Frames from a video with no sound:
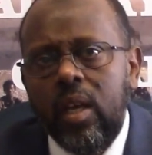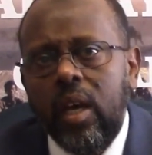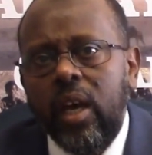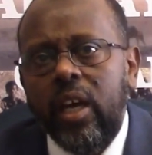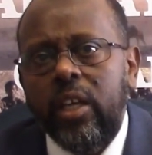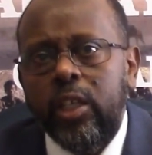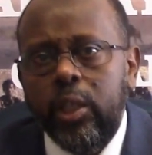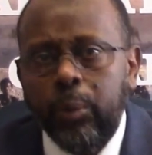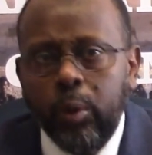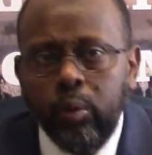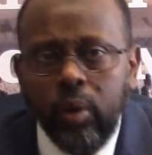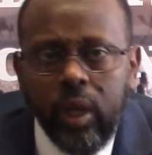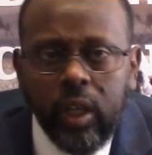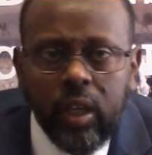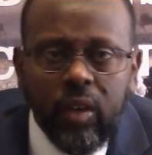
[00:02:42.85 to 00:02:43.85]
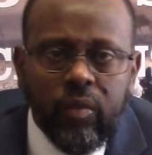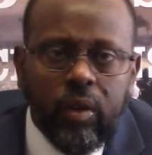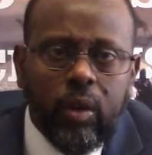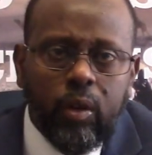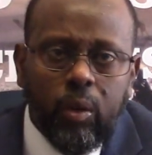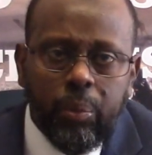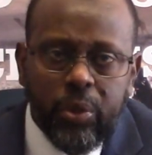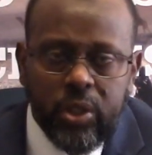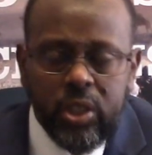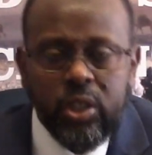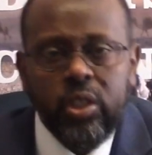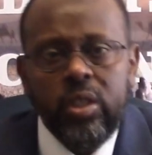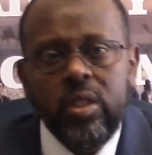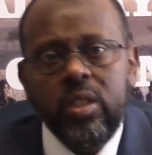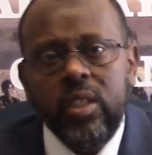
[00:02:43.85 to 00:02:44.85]
and democratic Afar
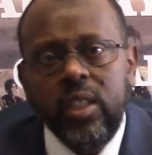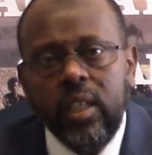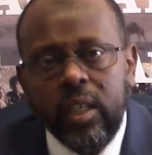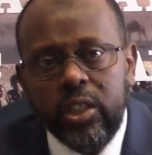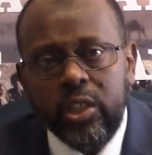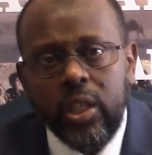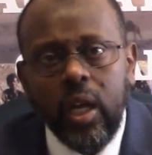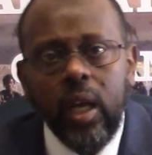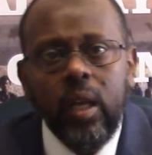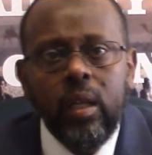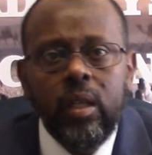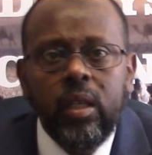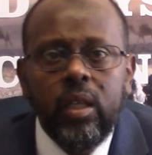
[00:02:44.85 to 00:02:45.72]
oppositions in exile,